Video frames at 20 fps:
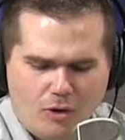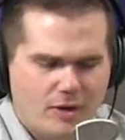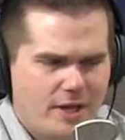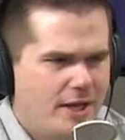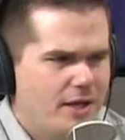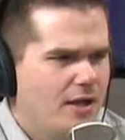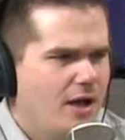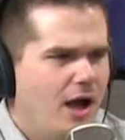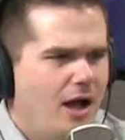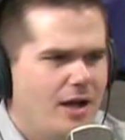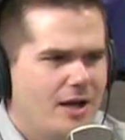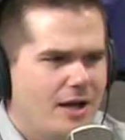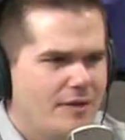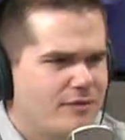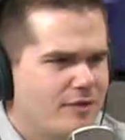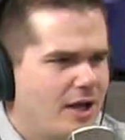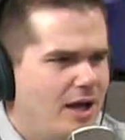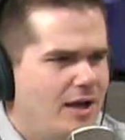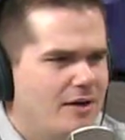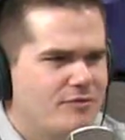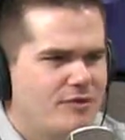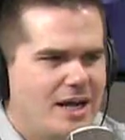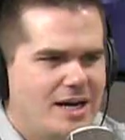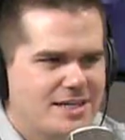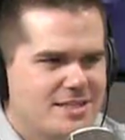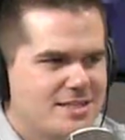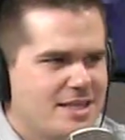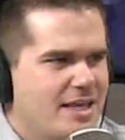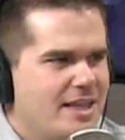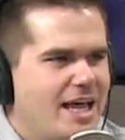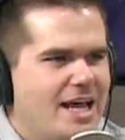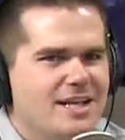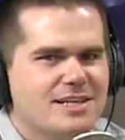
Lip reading: Okay, I've got to say,